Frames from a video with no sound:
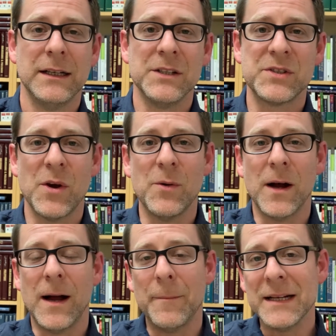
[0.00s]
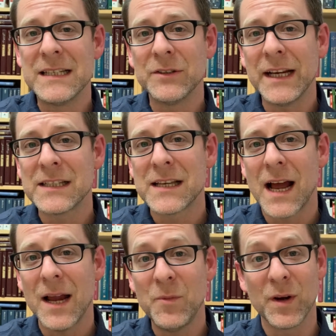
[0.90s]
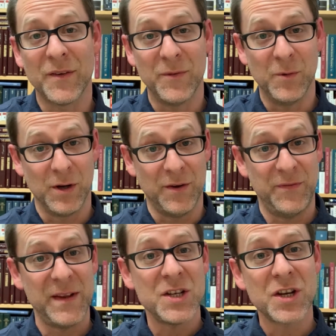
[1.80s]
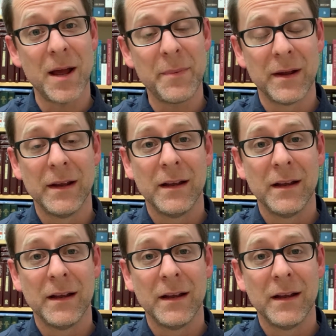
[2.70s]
So until next time, we're gonna finish up